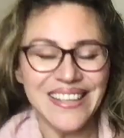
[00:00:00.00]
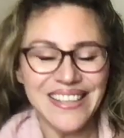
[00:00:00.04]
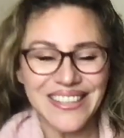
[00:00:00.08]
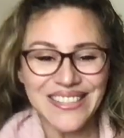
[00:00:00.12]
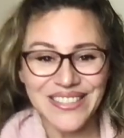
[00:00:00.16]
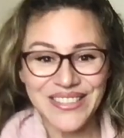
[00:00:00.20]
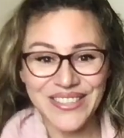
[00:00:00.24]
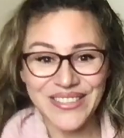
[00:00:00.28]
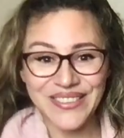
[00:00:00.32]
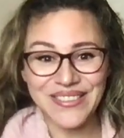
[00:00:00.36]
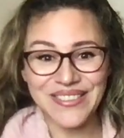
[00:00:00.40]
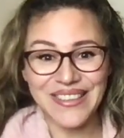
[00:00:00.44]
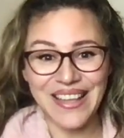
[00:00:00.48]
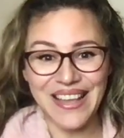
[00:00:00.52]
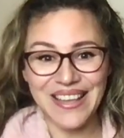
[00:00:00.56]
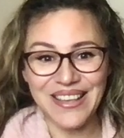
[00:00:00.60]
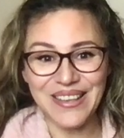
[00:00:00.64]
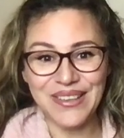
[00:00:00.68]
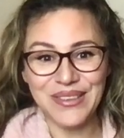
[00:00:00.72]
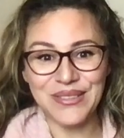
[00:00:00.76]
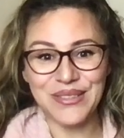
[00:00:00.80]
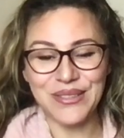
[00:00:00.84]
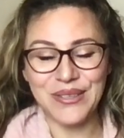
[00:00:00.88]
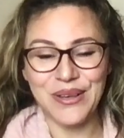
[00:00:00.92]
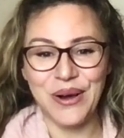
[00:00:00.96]
So thank
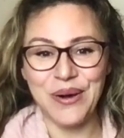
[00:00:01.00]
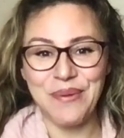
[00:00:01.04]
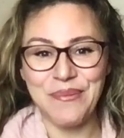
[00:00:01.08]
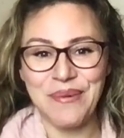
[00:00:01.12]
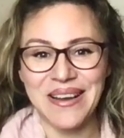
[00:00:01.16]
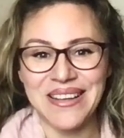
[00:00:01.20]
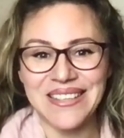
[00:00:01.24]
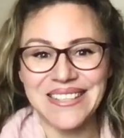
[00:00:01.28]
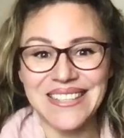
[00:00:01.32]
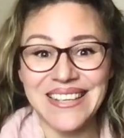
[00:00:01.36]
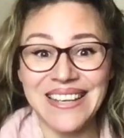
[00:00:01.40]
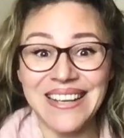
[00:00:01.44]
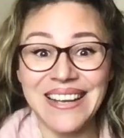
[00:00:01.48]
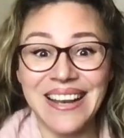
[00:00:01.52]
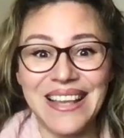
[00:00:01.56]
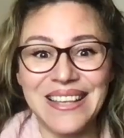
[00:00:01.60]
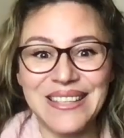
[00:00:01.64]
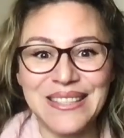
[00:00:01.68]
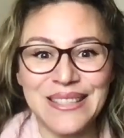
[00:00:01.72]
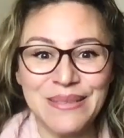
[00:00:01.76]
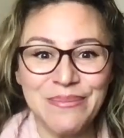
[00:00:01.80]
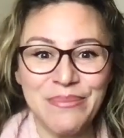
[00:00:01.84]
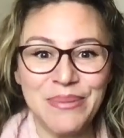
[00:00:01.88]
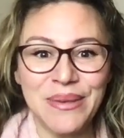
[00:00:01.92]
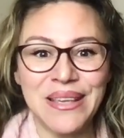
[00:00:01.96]
you so much.
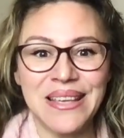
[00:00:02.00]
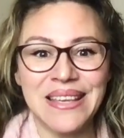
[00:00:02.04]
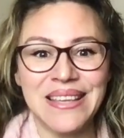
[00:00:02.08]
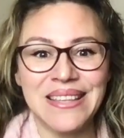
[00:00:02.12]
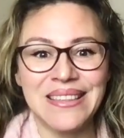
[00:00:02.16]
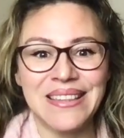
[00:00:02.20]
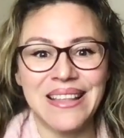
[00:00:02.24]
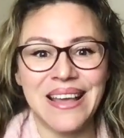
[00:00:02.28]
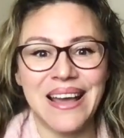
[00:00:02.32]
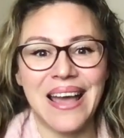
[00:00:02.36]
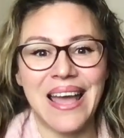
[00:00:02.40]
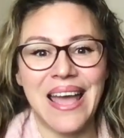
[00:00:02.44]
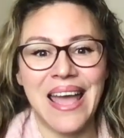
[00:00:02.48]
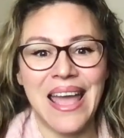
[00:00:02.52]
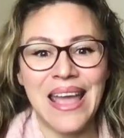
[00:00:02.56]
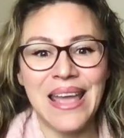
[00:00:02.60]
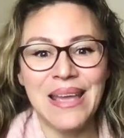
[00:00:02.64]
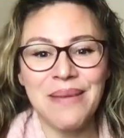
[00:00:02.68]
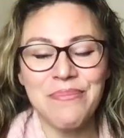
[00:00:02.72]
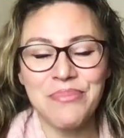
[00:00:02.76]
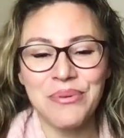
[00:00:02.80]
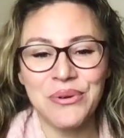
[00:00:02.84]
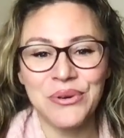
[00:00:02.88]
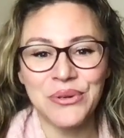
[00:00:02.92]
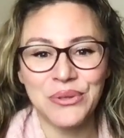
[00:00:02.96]
Let's begin the
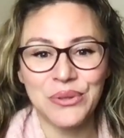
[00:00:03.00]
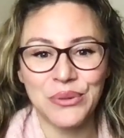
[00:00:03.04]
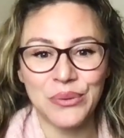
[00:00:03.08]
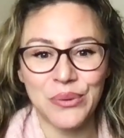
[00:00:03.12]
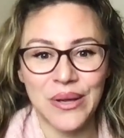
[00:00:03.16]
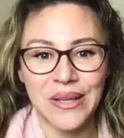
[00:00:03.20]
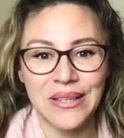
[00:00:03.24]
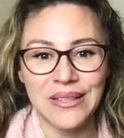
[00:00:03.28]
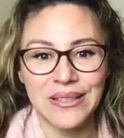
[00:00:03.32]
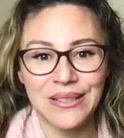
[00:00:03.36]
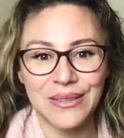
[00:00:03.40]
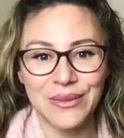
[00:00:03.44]
April 2020